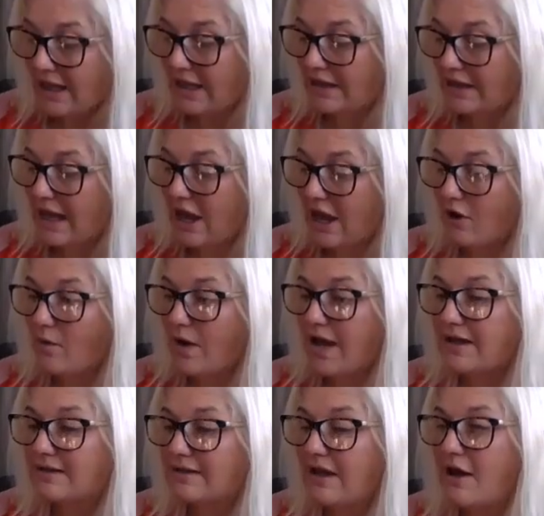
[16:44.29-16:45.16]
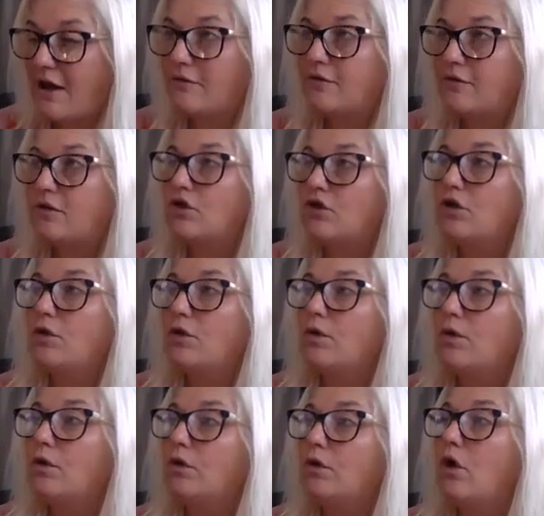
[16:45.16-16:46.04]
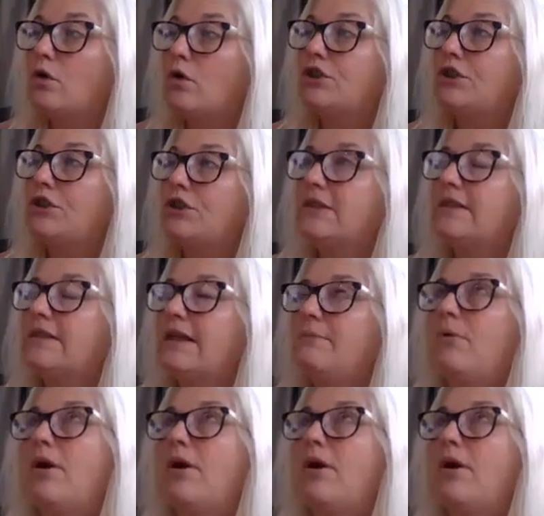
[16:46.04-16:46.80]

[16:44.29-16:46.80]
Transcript: allow ourselves to consciously